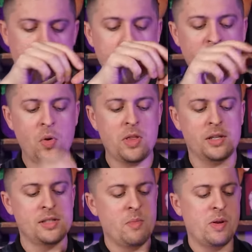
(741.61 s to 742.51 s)
Now, before
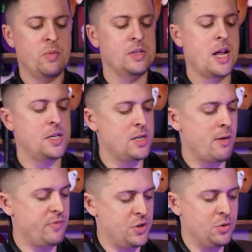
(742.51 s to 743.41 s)
this, somebody was nice
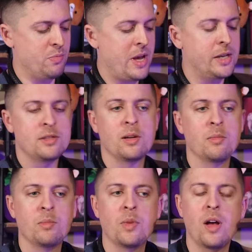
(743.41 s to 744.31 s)
enough to make
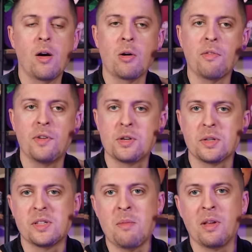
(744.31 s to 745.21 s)
some artificial
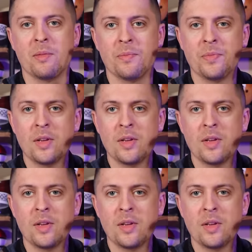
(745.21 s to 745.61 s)
semen.